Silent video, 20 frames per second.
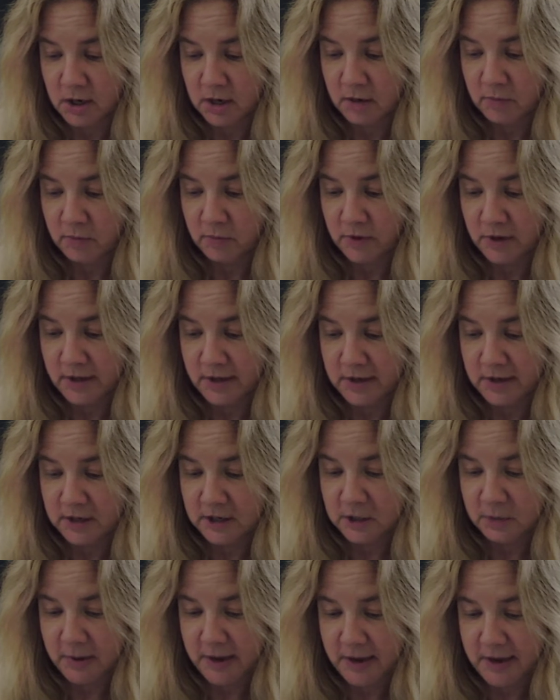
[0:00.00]
breathing
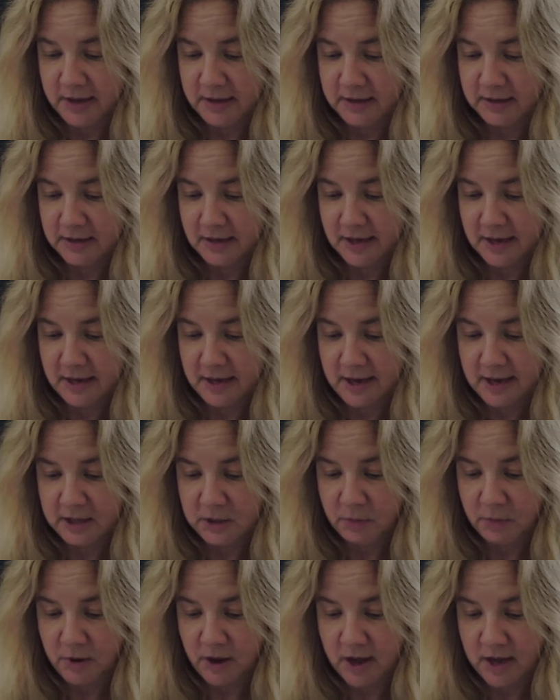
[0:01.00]
space as
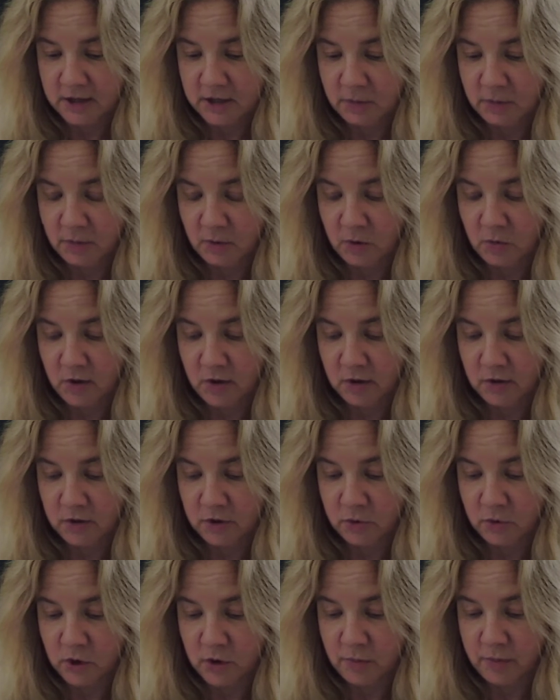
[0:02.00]
possible, while
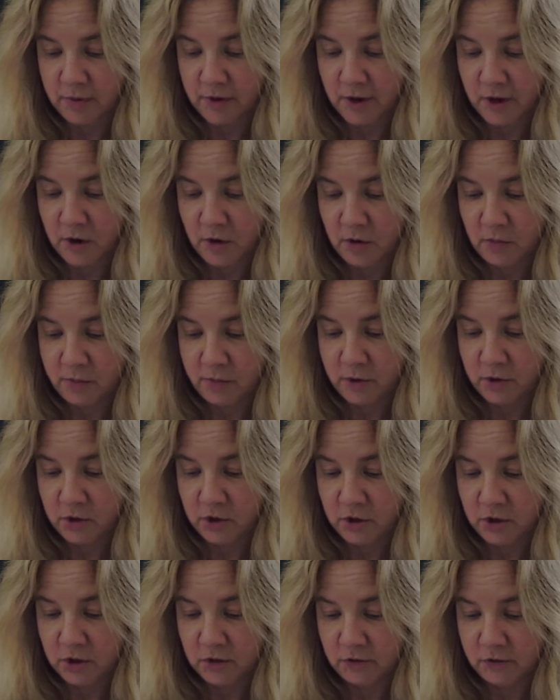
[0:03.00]
Scorpio
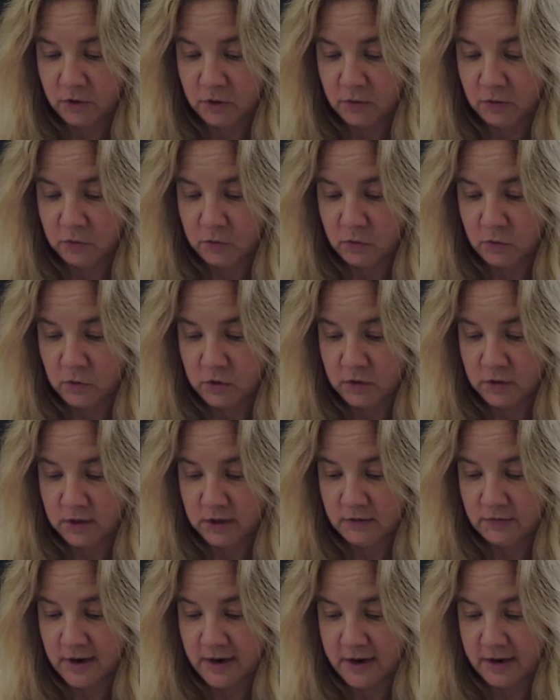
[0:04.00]
pushes for rules
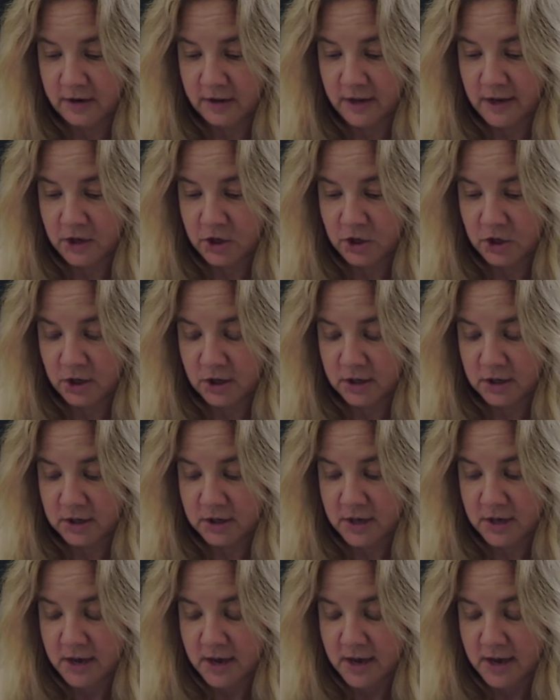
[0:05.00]
and regulations
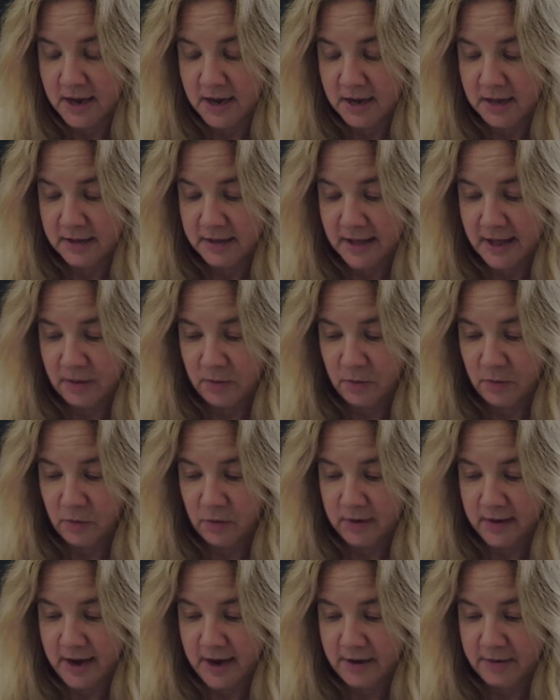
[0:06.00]
that will
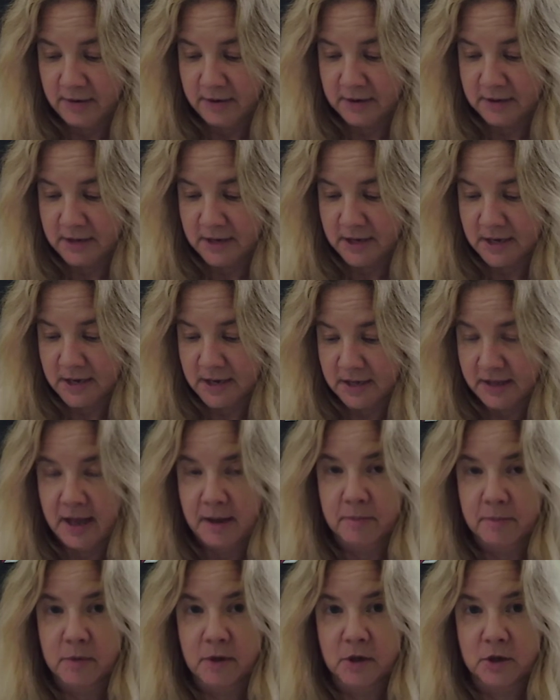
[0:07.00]
guarantee
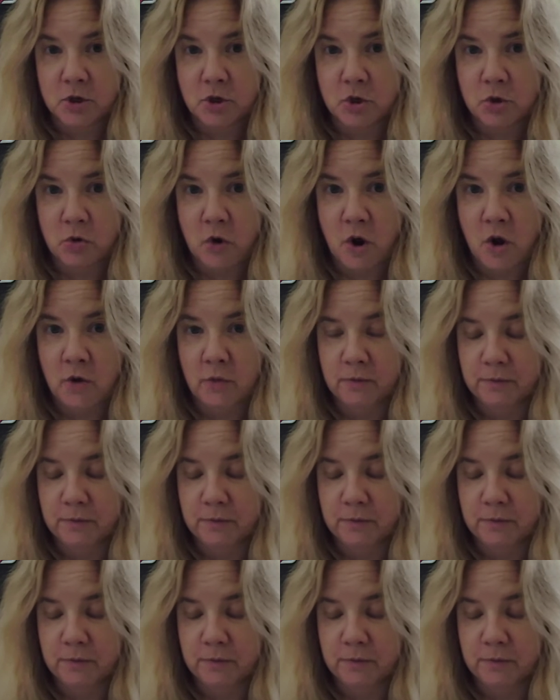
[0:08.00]
them control.